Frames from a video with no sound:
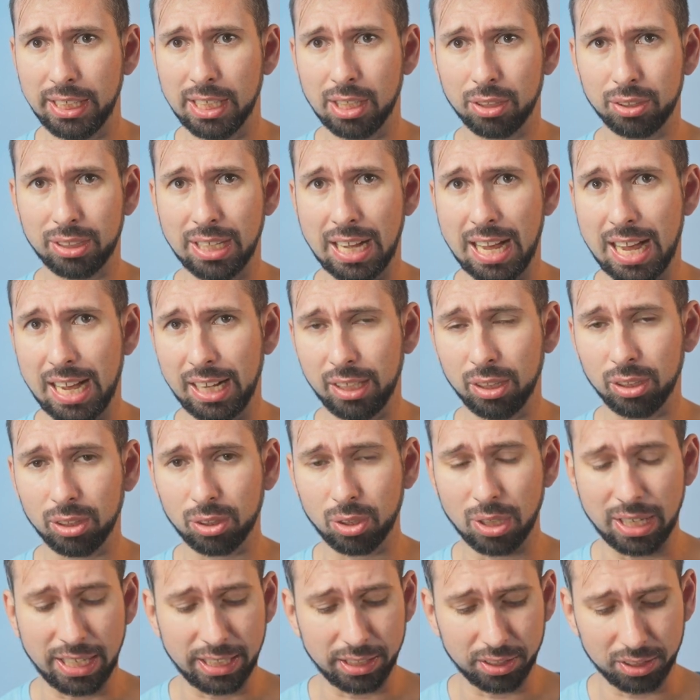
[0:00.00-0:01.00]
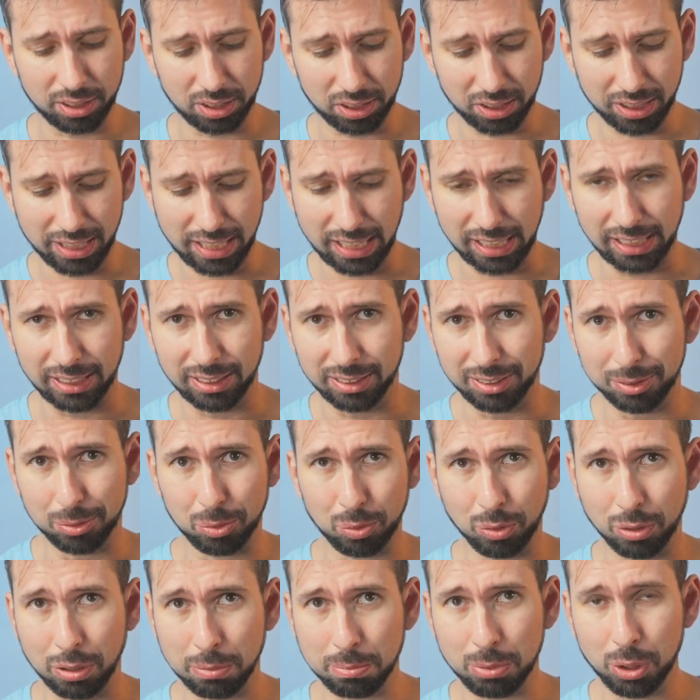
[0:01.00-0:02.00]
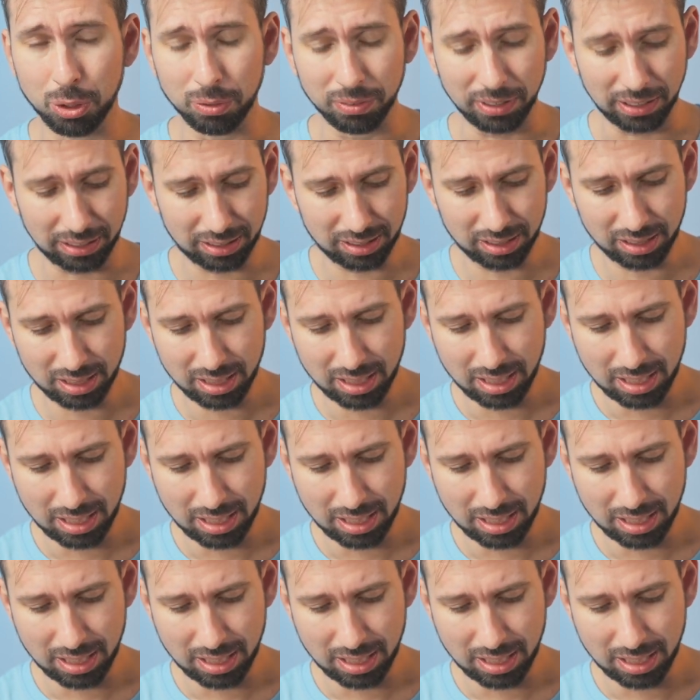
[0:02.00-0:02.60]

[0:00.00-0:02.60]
out the angle grinder and remove it.